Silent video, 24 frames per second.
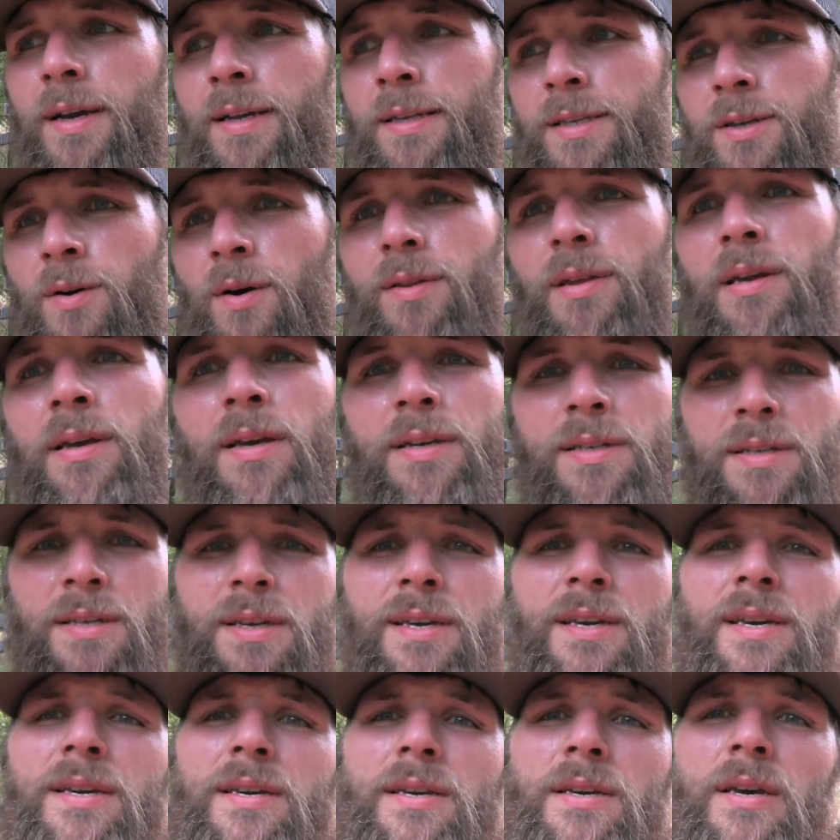and so I think that's the
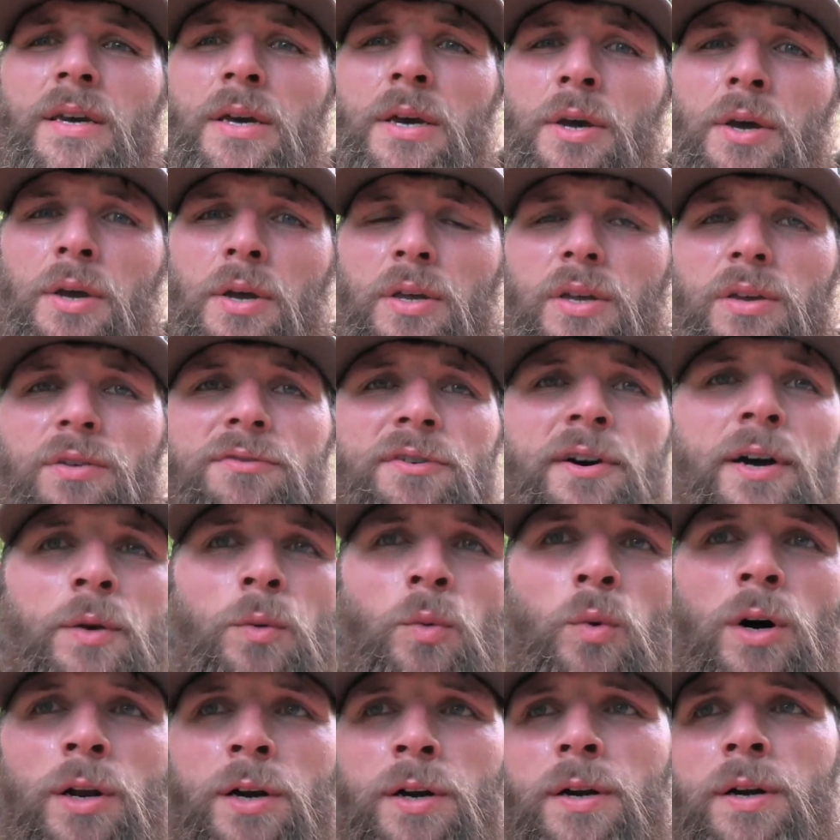key. You find
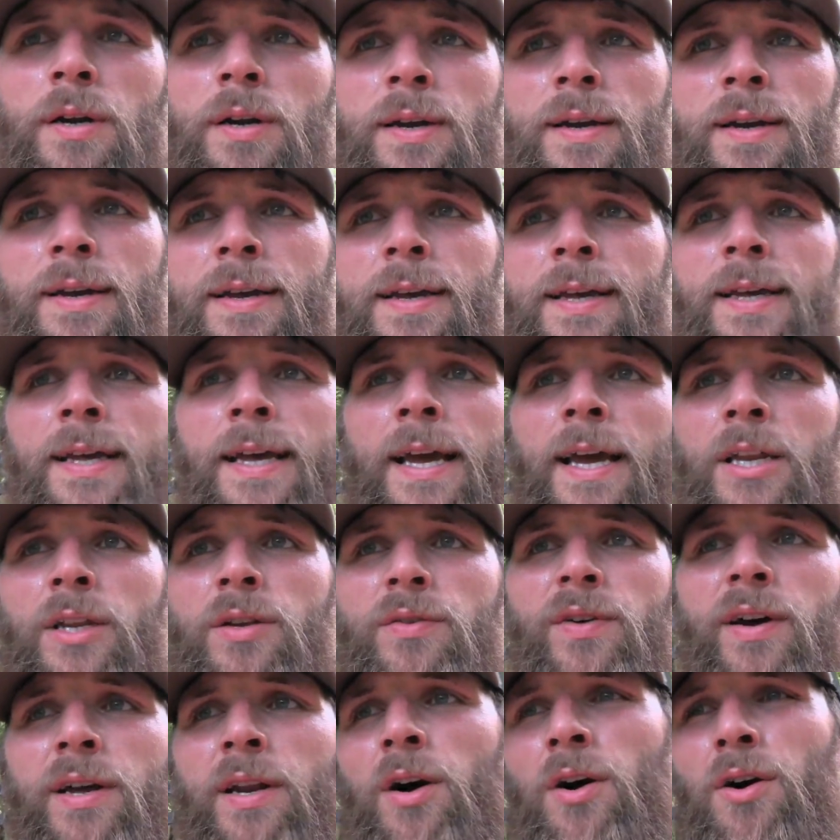water and you
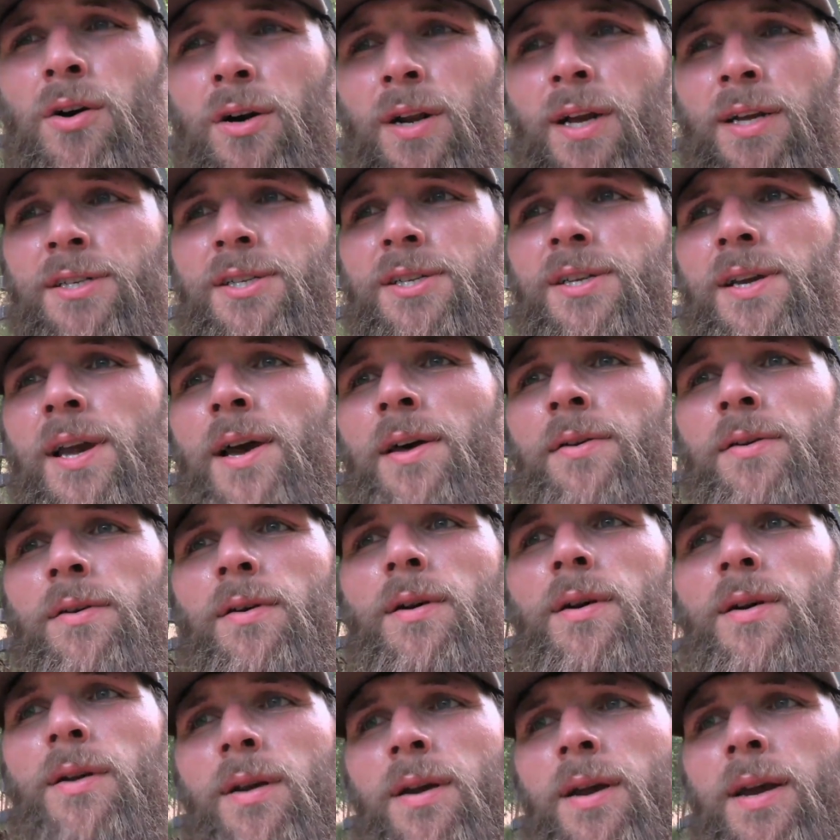find hard edge together,
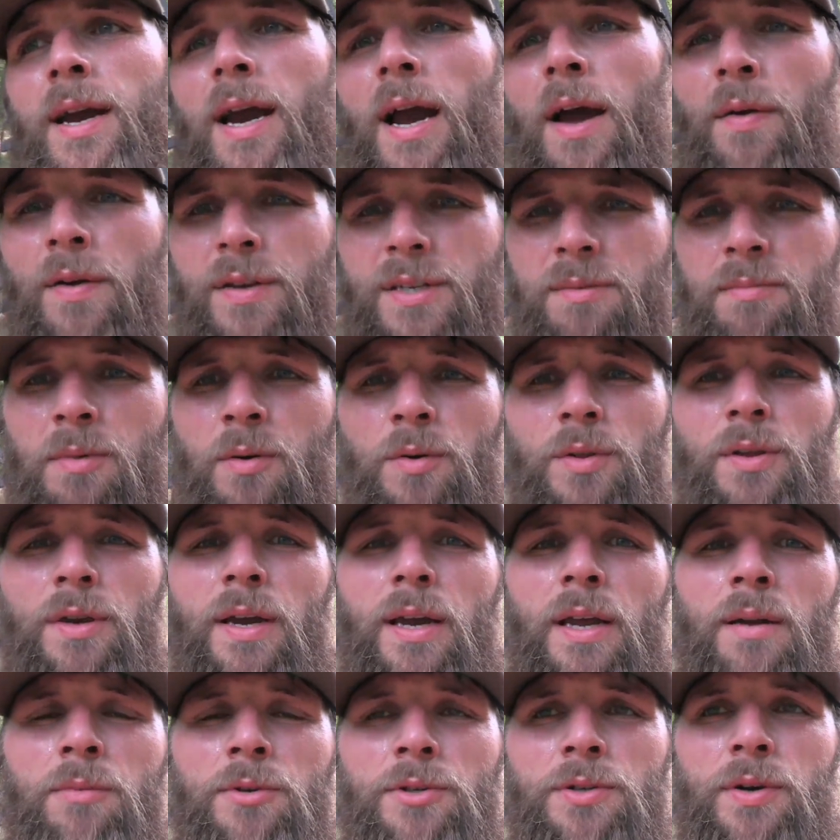and that's gonna be where the
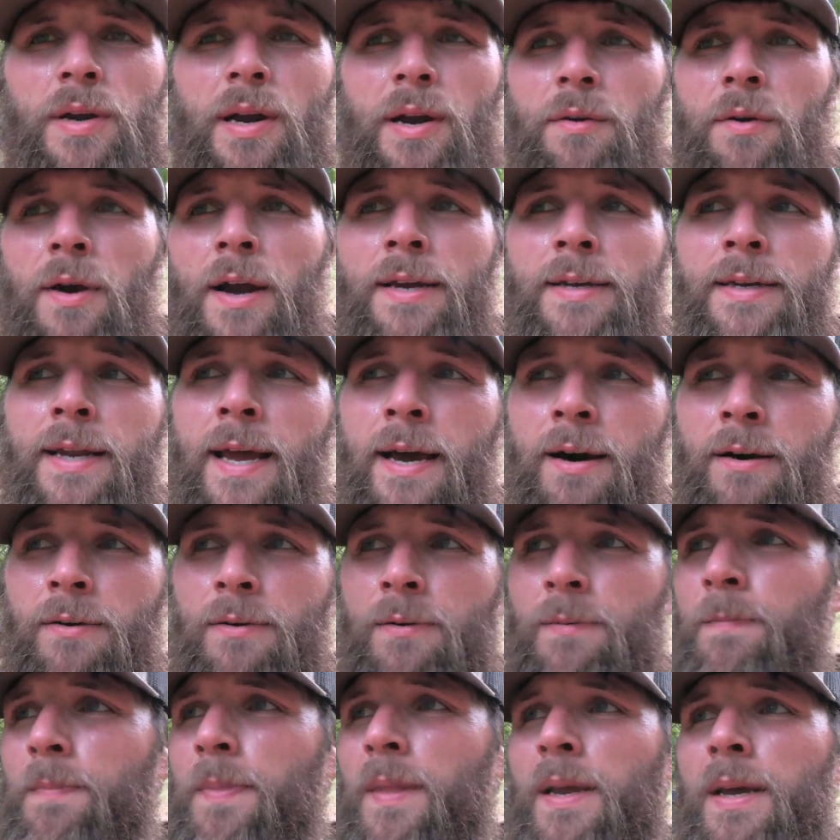animals are at right now.
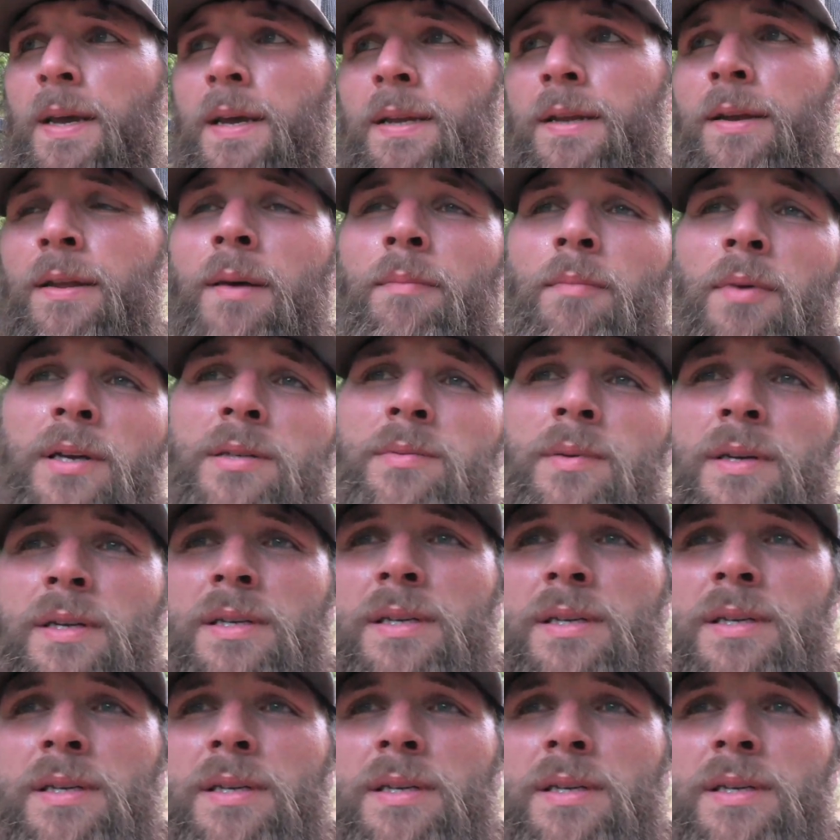And that brings me to